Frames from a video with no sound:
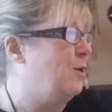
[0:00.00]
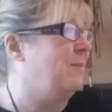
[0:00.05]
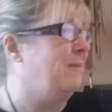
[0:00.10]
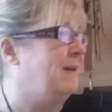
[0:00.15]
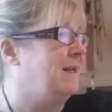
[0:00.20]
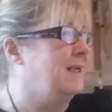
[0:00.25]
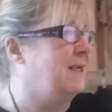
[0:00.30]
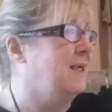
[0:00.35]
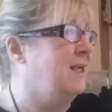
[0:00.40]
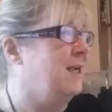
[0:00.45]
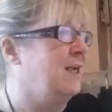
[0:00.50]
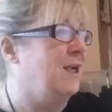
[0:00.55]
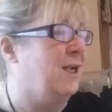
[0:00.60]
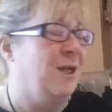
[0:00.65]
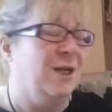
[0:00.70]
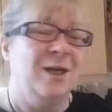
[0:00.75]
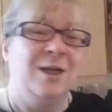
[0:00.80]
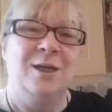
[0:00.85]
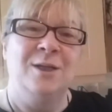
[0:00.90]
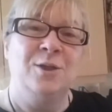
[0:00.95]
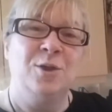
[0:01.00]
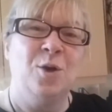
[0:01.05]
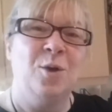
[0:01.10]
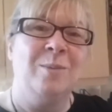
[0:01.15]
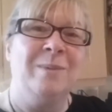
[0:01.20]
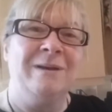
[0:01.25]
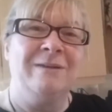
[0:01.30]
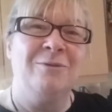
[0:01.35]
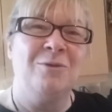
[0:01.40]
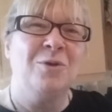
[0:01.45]
a couple of
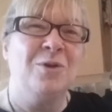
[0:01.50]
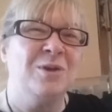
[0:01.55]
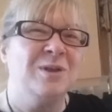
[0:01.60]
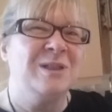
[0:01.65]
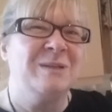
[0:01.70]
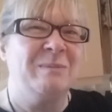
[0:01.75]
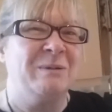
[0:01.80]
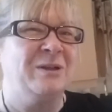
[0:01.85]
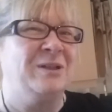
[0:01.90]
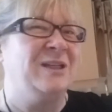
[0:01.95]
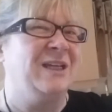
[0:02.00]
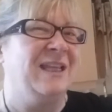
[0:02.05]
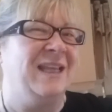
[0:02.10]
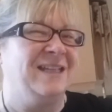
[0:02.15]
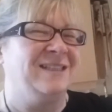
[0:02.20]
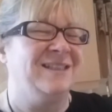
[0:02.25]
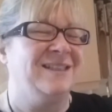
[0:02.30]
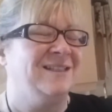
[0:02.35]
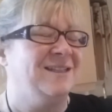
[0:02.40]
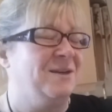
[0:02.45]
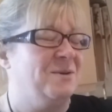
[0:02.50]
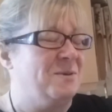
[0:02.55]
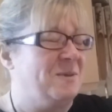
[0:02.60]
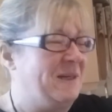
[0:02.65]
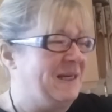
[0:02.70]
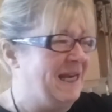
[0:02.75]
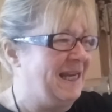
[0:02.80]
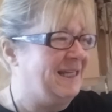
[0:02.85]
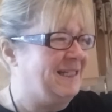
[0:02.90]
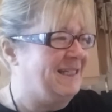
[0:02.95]
Toblerones, but that's, you know,
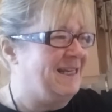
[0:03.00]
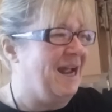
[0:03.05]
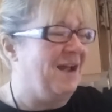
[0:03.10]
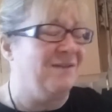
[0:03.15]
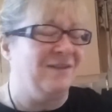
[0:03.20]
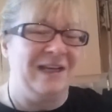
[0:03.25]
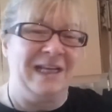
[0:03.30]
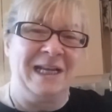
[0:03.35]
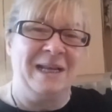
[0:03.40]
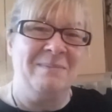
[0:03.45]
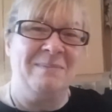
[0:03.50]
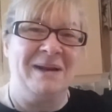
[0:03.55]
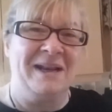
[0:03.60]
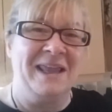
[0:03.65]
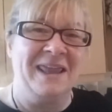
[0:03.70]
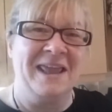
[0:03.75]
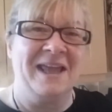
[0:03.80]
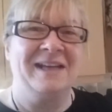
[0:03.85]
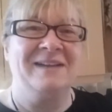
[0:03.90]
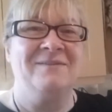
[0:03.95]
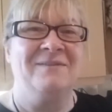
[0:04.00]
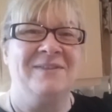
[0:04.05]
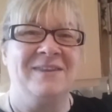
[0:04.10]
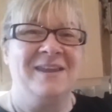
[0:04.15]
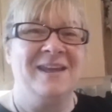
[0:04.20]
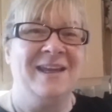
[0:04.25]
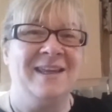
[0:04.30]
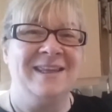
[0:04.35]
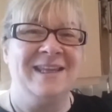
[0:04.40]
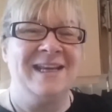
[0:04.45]
he likes to have a little bit of that
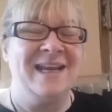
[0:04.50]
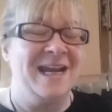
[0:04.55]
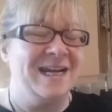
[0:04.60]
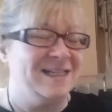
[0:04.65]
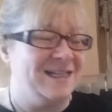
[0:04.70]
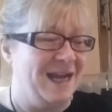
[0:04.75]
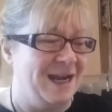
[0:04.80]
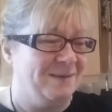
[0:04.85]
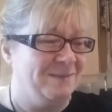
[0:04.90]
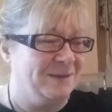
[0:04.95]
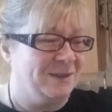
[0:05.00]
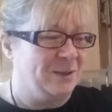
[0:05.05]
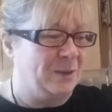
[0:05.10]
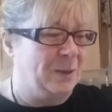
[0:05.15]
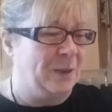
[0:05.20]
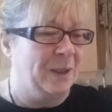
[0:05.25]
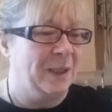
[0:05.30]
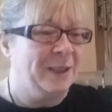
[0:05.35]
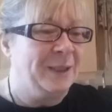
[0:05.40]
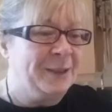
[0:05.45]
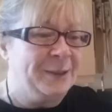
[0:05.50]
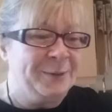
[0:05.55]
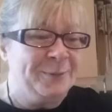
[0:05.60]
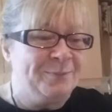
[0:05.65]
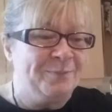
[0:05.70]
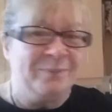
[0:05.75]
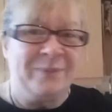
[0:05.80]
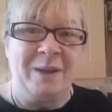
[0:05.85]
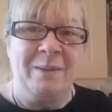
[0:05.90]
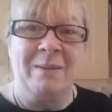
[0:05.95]
at the night time, so
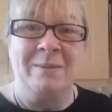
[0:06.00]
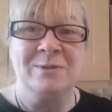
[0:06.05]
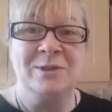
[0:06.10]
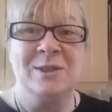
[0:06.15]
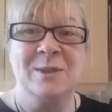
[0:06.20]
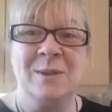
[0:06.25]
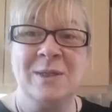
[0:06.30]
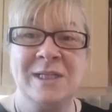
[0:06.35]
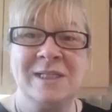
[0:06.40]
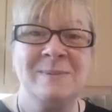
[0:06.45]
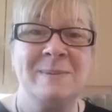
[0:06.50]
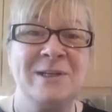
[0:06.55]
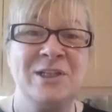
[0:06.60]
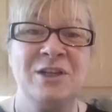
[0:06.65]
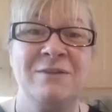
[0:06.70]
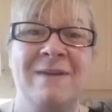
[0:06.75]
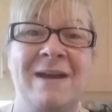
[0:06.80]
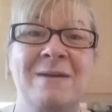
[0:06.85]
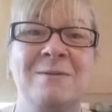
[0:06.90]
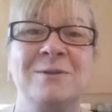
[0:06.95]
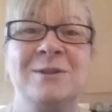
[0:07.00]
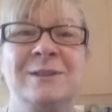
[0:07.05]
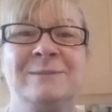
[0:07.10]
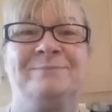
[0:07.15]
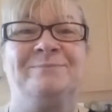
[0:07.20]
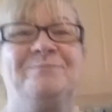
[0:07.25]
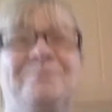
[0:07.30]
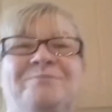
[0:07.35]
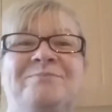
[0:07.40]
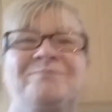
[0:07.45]
I'm just going to switch around